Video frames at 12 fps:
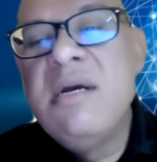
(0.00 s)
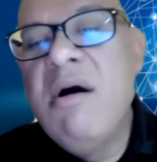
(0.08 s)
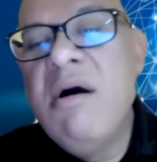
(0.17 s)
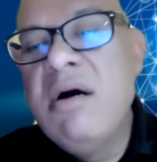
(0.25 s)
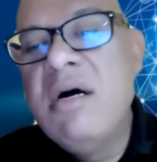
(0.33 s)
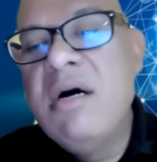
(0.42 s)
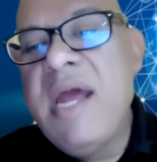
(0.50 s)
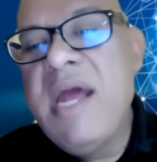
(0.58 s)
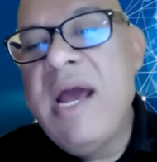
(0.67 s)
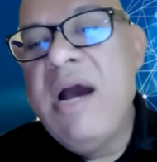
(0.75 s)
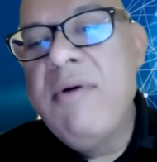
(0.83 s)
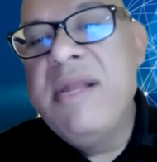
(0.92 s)
on
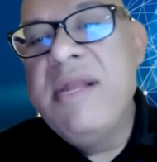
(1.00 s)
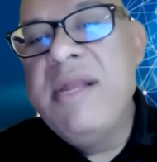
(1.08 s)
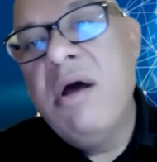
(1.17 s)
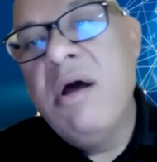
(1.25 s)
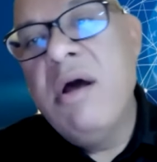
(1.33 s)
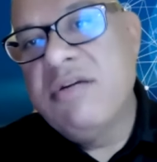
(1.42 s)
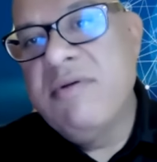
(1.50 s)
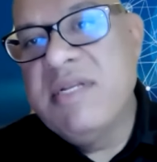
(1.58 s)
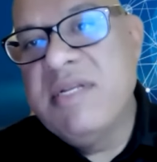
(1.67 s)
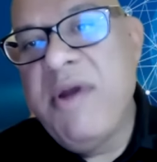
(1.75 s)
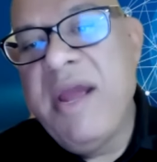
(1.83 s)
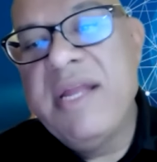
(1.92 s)
how a non-insurance
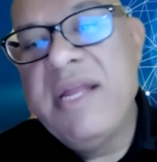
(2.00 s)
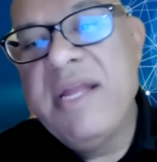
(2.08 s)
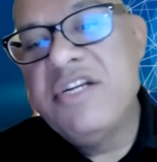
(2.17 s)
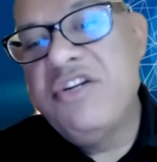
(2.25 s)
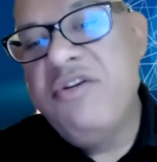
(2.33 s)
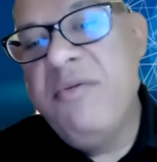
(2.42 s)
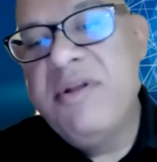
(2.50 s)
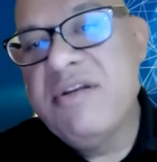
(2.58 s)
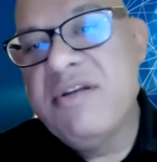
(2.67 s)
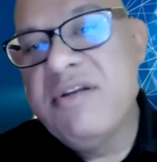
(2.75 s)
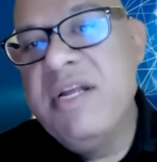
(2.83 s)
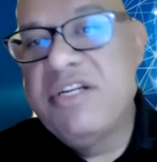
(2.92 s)
brand can distribute
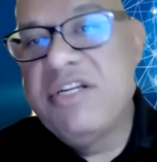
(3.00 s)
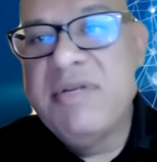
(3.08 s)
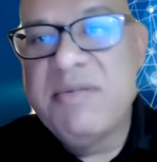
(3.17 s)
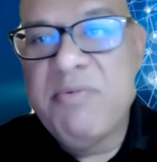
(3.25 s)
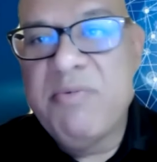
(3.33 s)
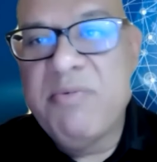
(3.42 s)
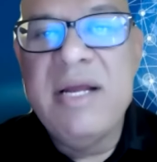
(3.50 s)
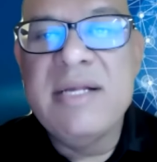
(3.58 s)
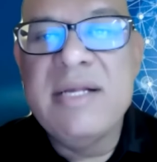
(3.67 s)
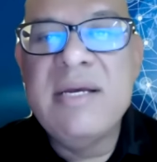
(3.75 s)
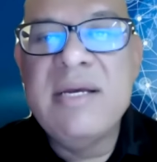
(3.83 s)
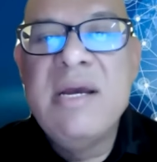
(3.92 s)
insurance products